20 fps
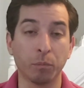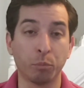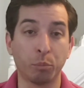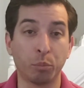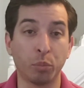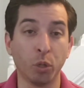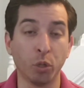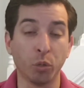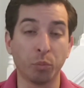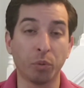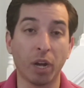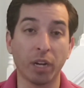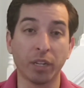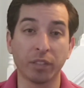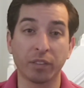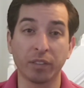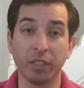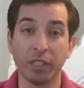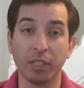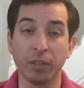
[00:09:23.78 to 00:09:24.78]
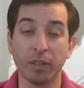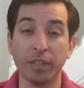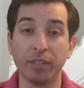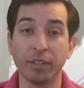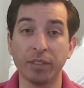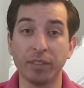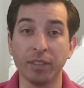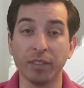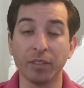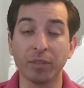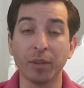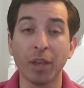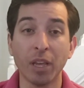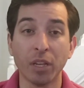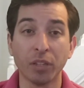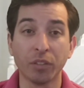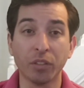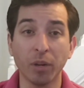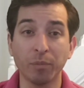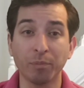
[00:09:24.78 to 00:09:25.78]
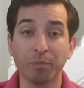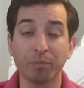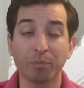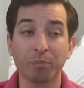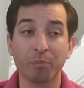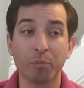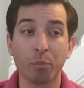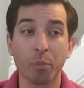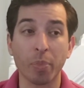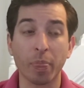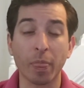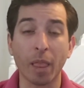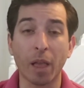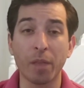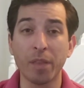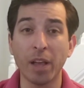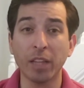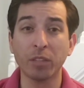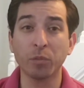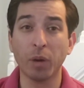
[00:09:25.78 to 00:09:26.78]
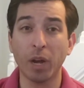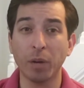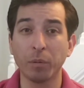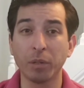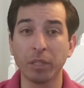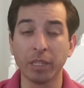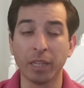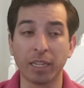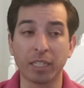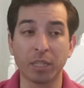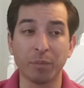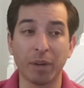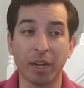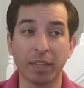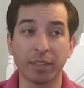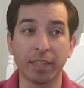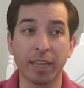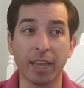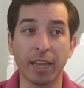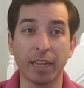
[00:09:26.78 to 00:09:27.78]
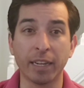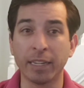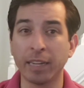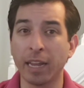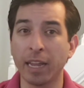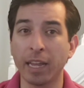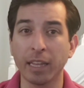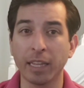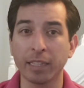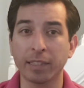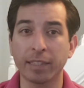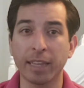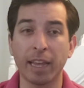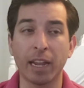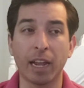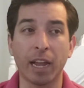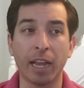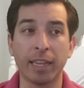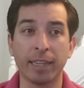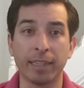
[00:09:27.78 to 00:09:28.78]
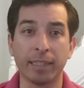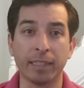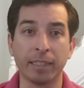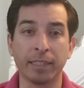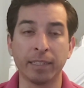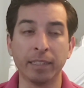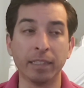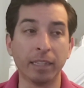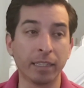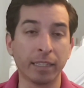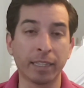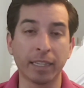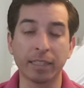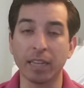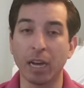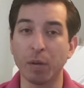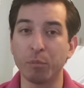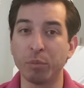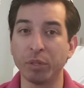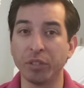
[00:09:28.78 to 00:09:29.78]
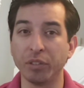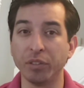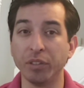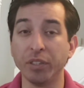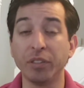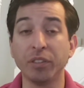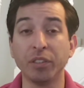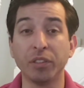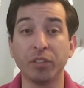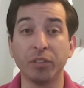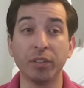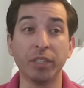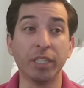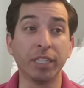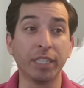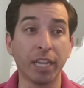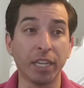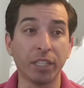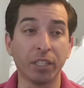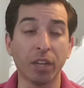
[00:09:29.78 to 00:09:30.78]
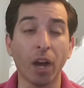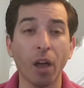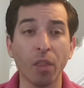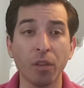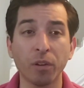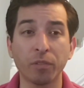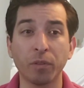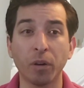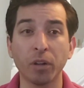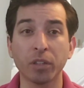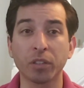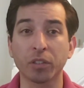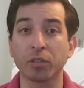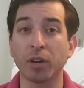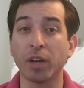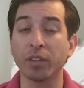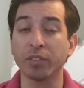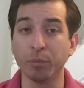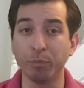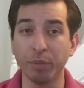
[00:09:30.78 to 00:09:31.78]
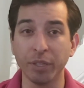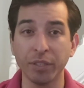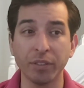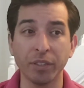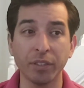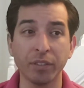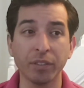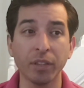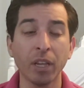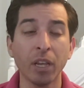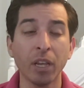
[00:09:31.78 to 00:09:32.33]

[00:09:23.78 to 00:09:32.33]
those products and legal entities. So that's what I really like about that, and I like that I get the opportunity to engage other folks across the business